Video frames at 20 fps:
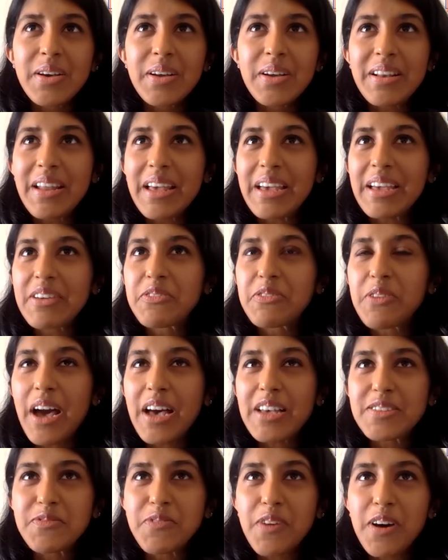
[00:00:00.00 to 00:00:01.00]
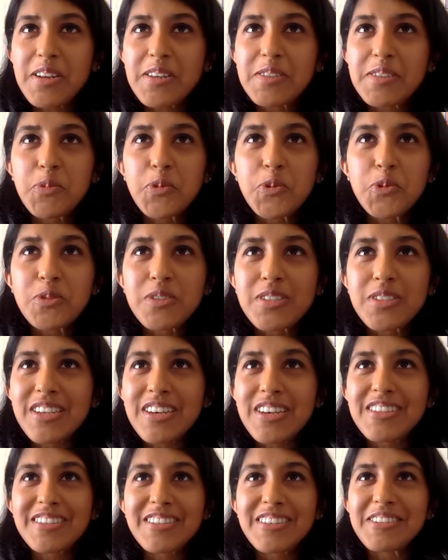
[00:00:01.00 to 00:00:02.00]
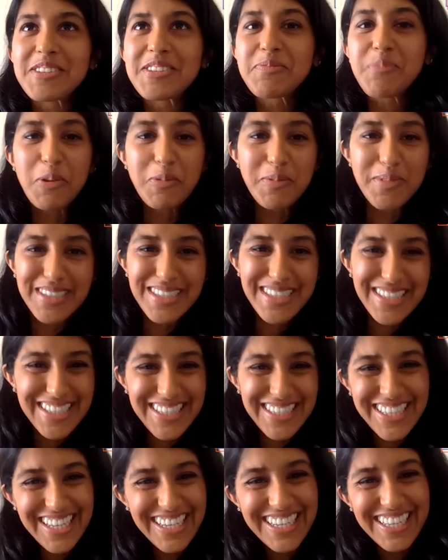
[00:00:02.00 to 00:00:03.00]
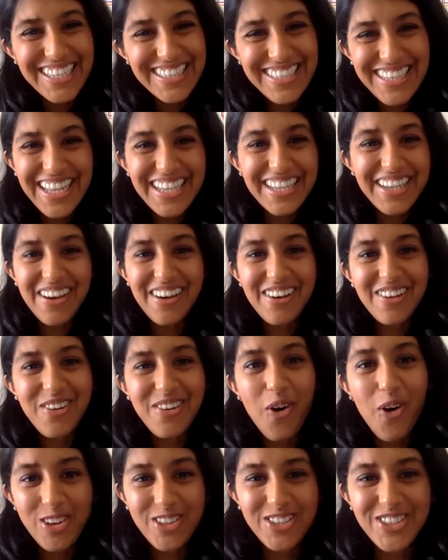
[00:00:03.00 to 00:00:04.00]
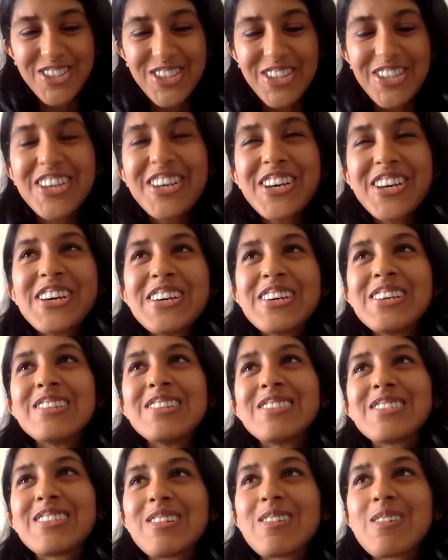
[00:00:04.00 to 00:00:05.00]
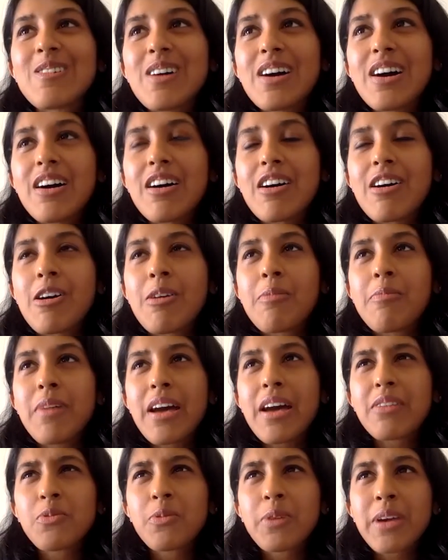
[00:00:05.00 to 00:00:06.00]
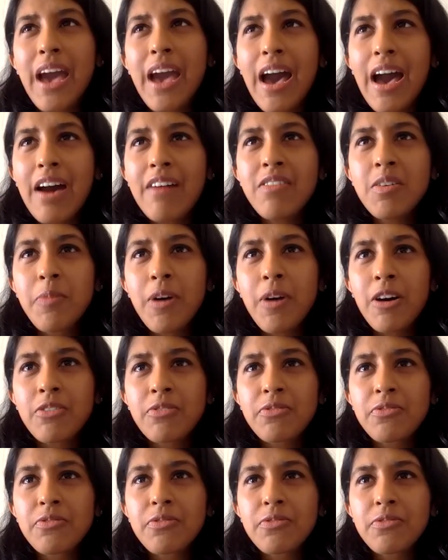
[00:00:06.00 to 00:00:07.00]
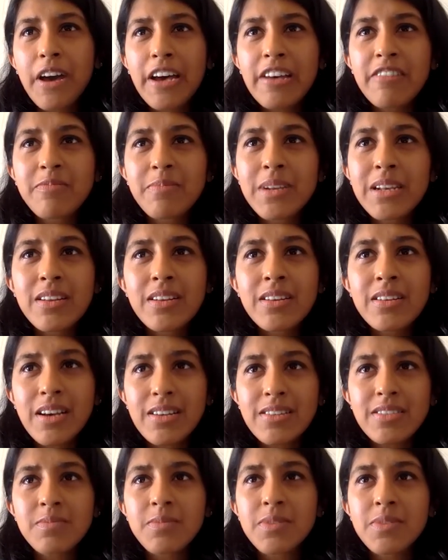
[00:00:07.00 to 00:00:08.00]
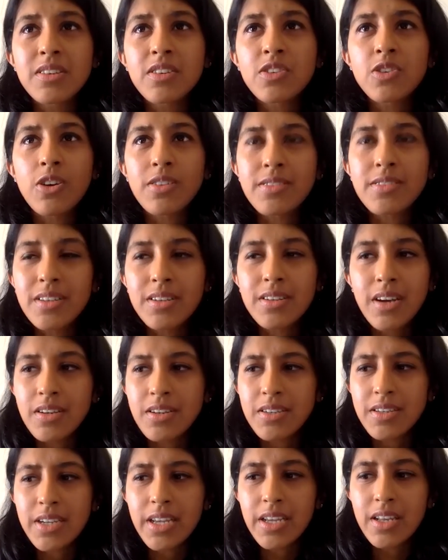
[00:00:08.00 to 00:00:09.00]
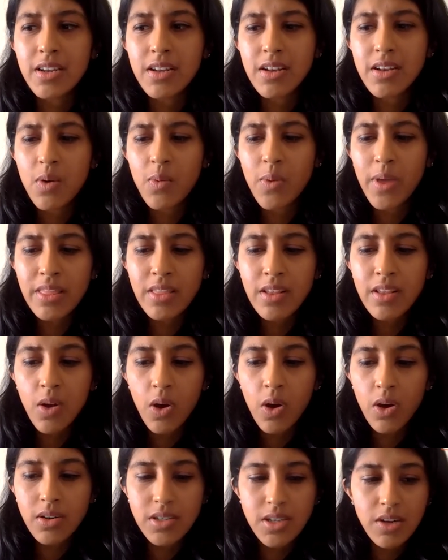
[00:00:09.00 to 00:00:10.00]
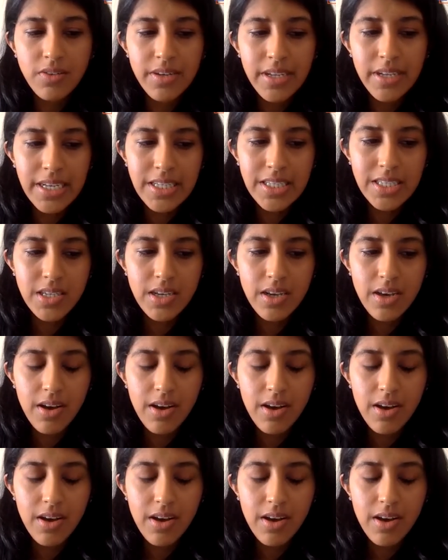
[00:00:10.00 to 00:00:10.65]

like, as far as Muthoot is concerned, small businesses it's like our oxygen. So and we have about 5 million customers across the country. Now, when the lockdown hit,